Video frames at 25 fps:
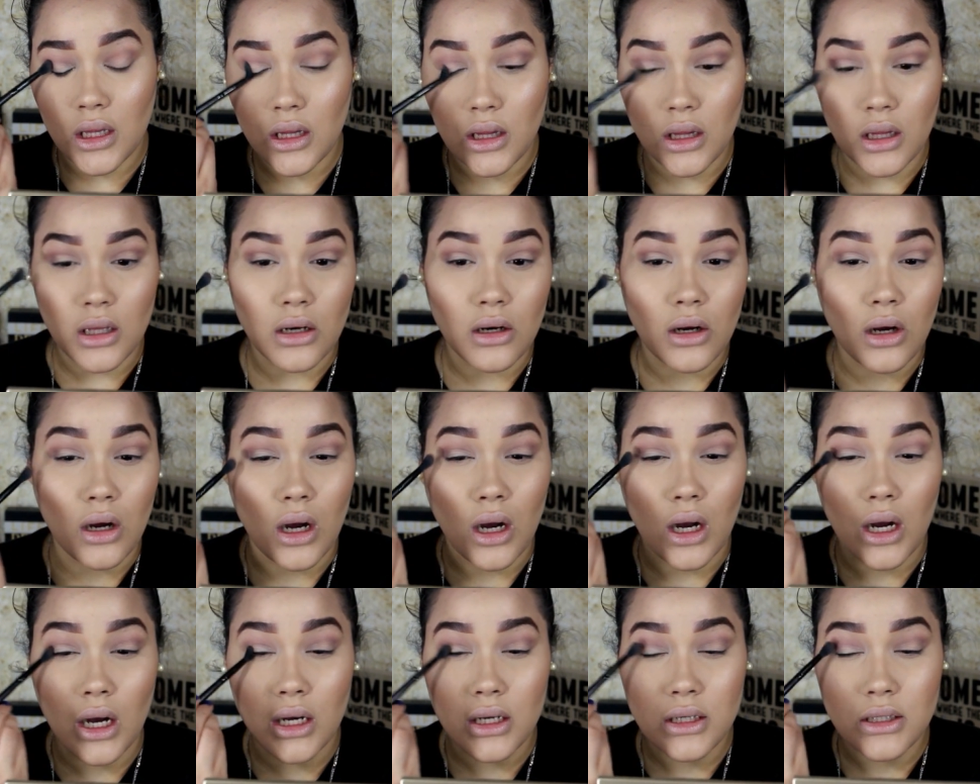than
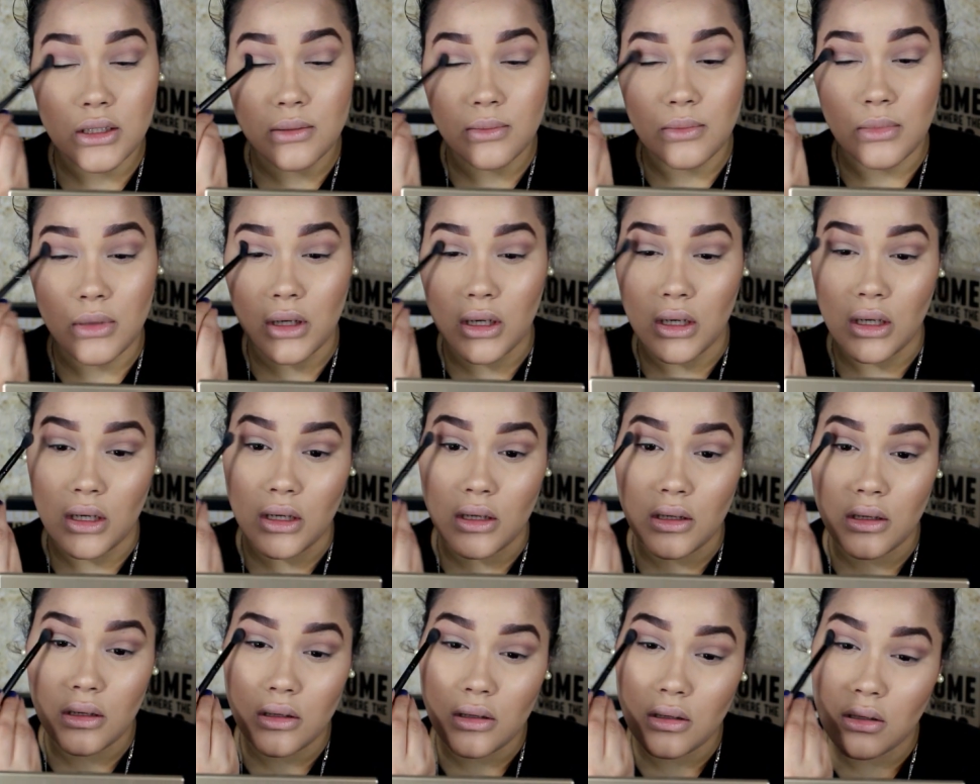Haux,
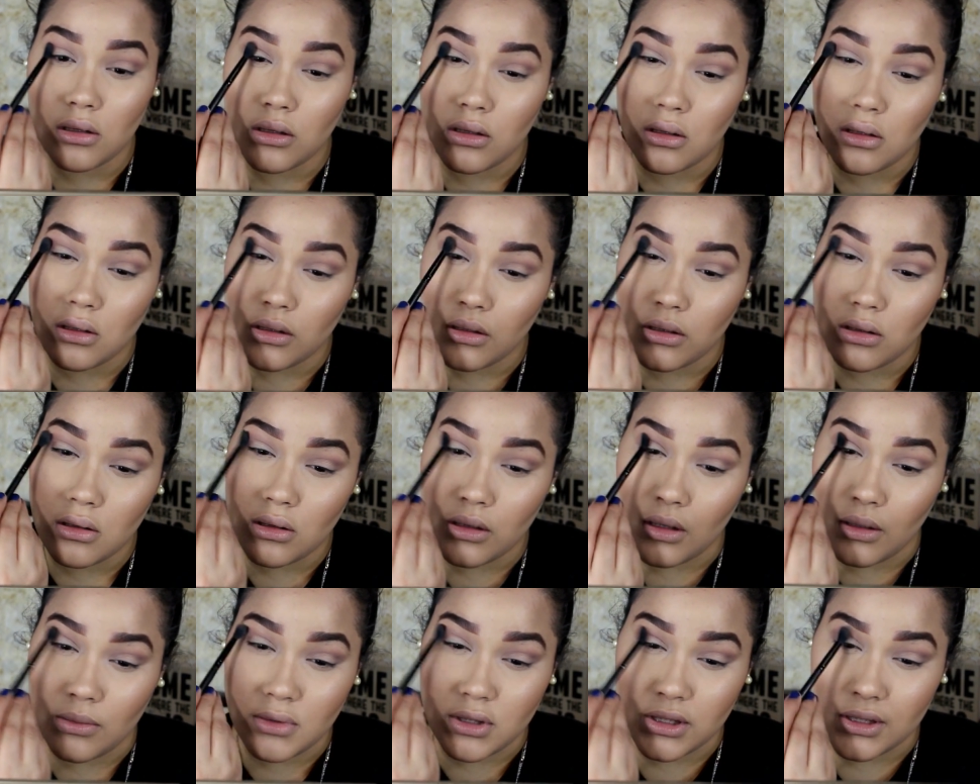but
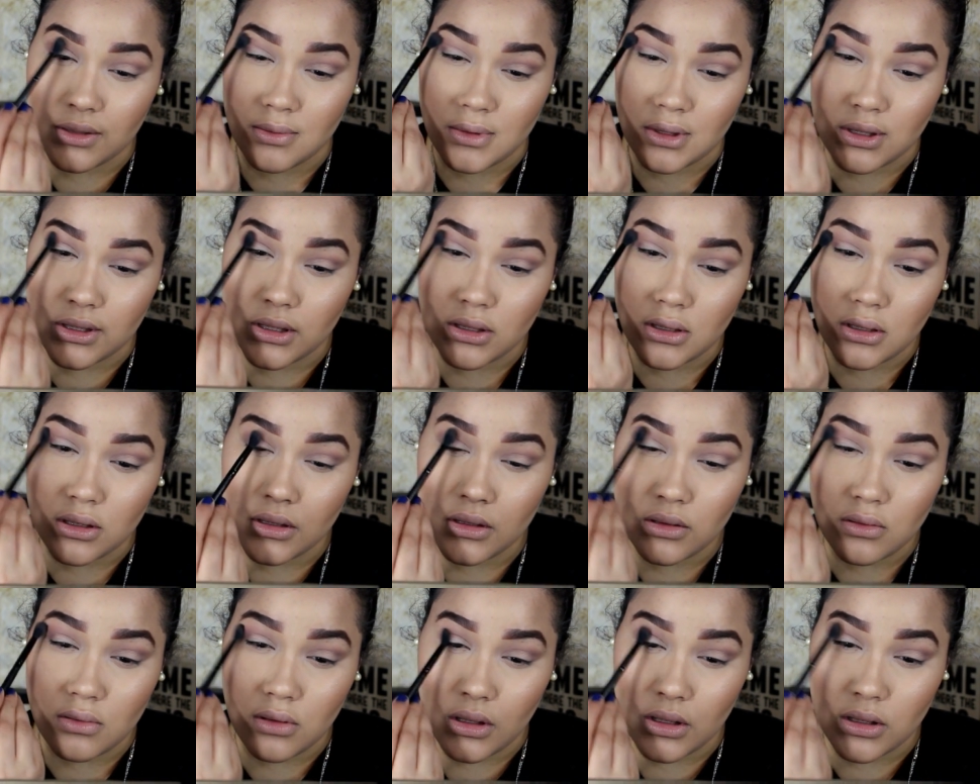I'm just mixing
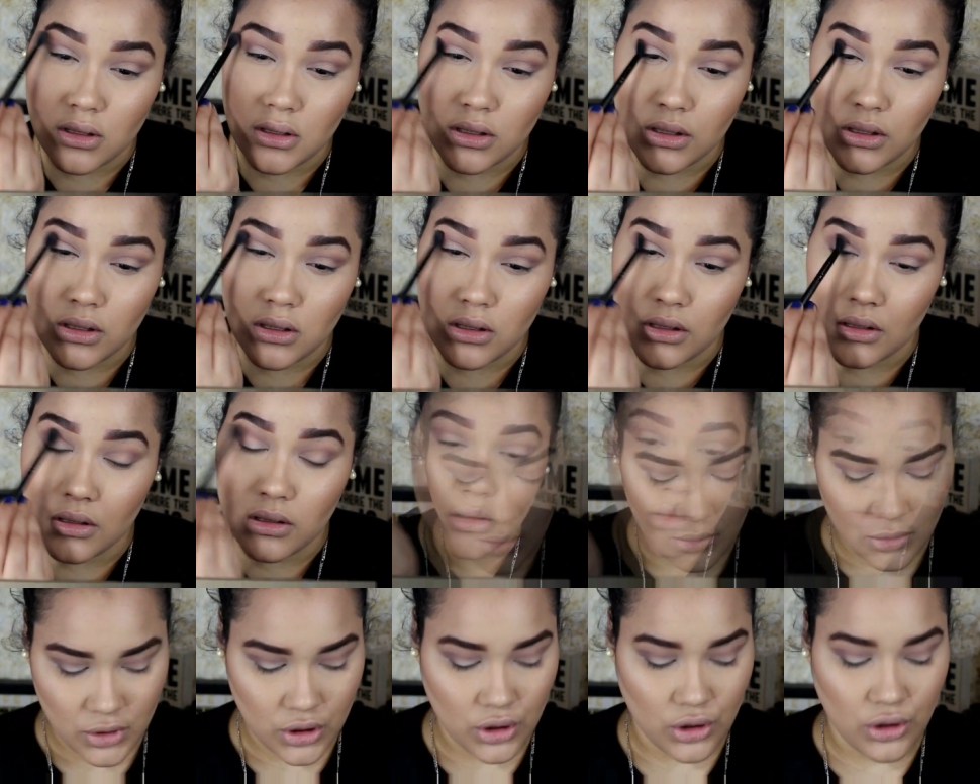the two, honestly.
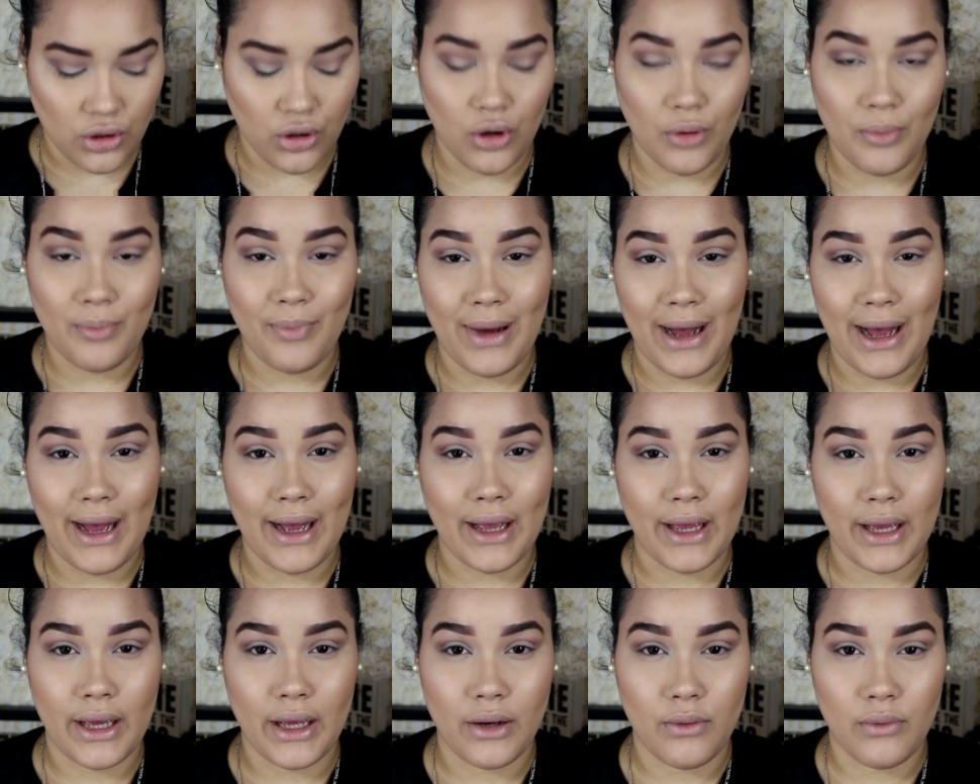I'm just going to go
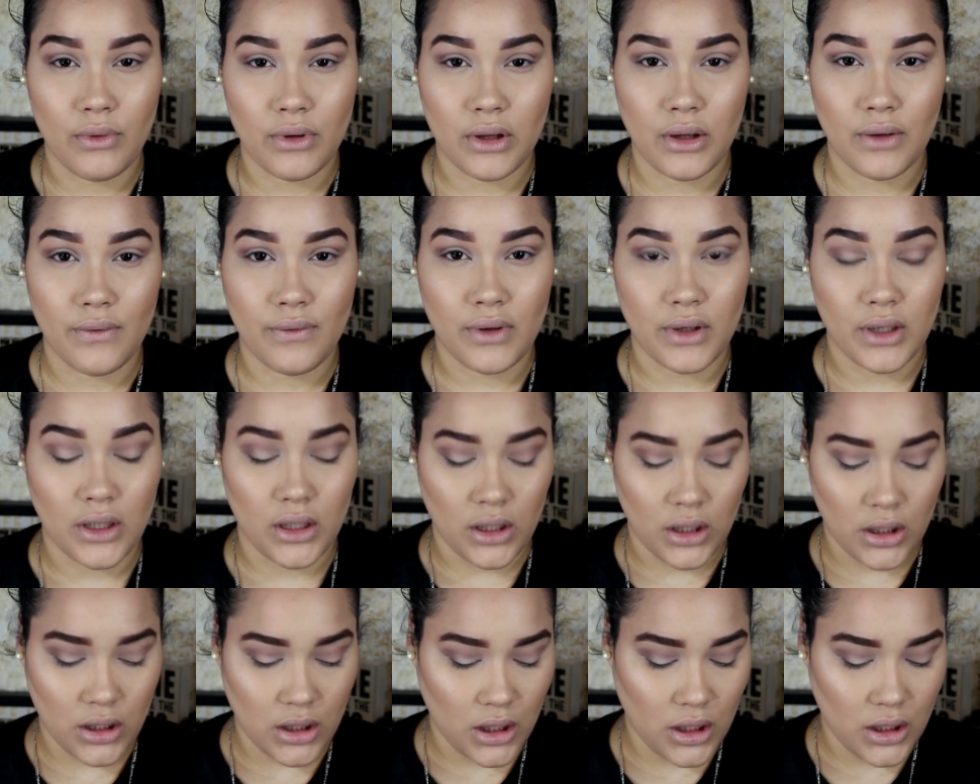back in with the
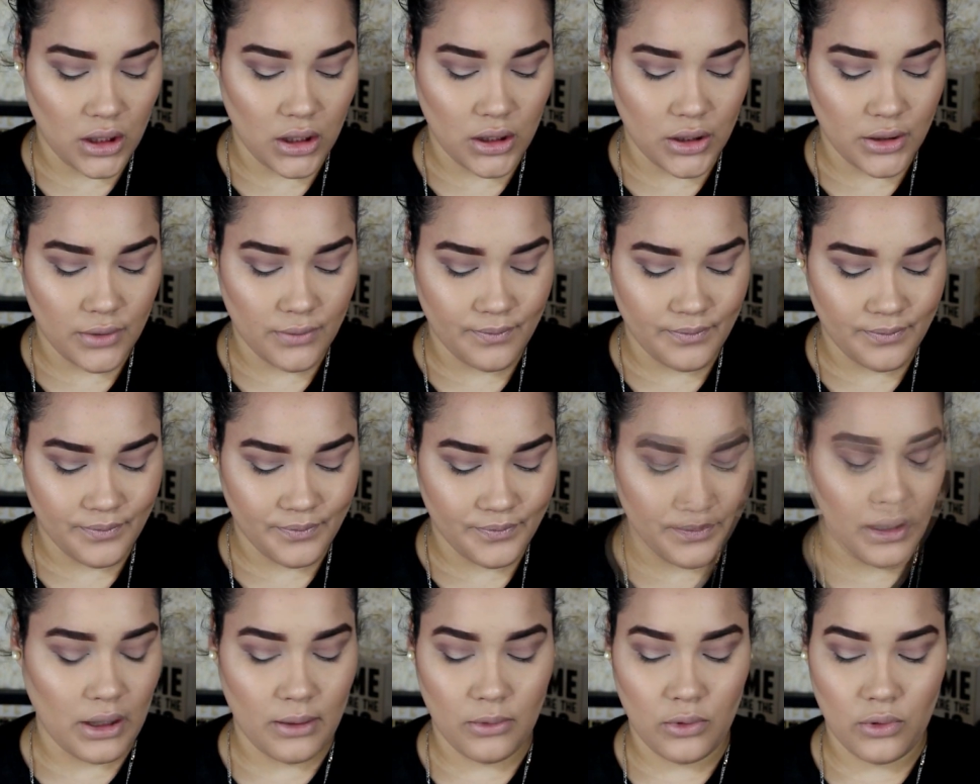vanilla color.
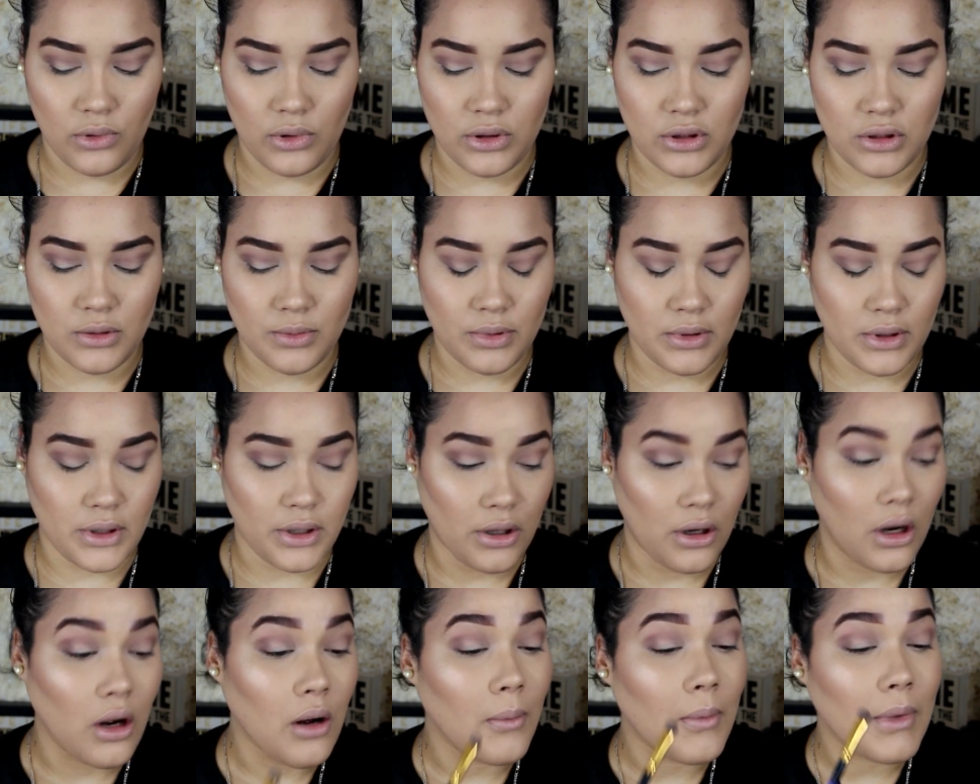I'm going to
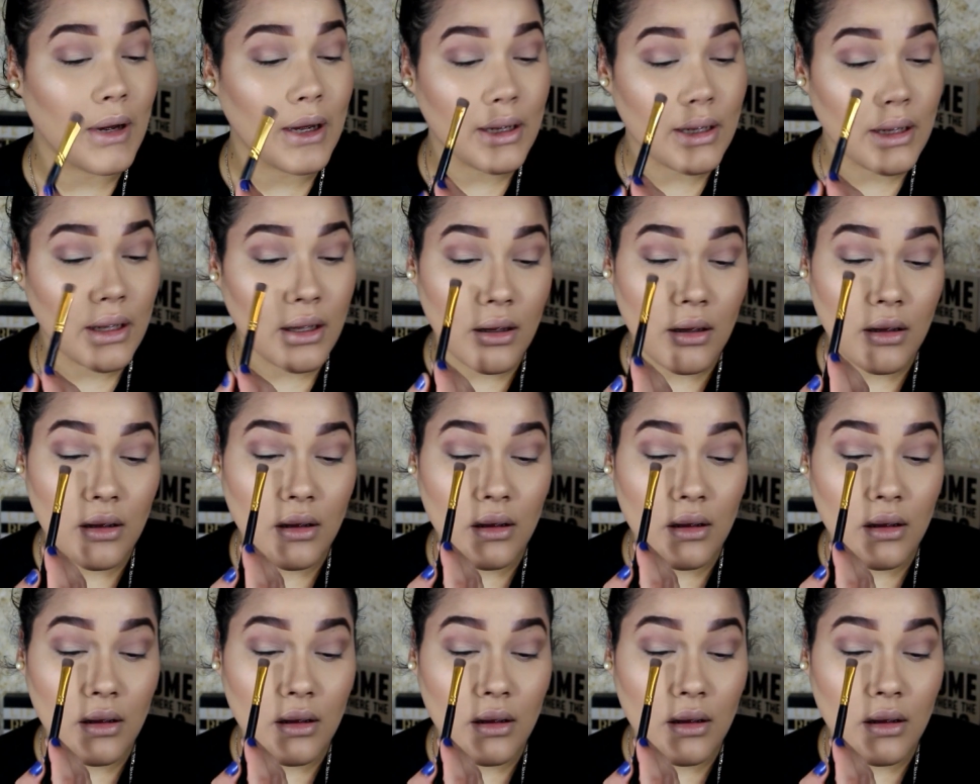put it on my